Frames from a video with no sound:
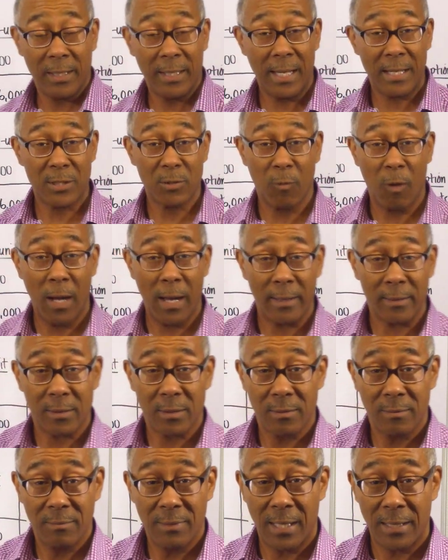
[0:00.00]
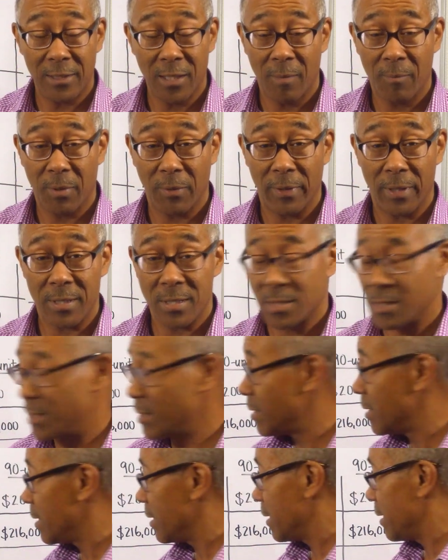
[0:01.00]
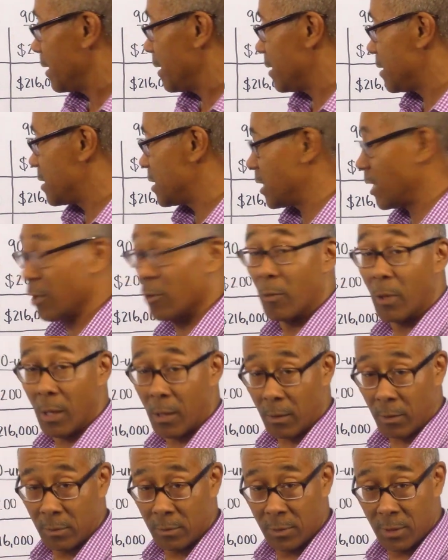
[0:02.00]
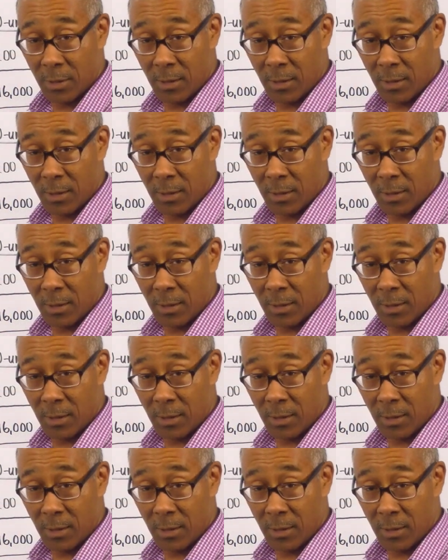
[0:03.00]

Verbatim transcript: Guess what? That number is zero.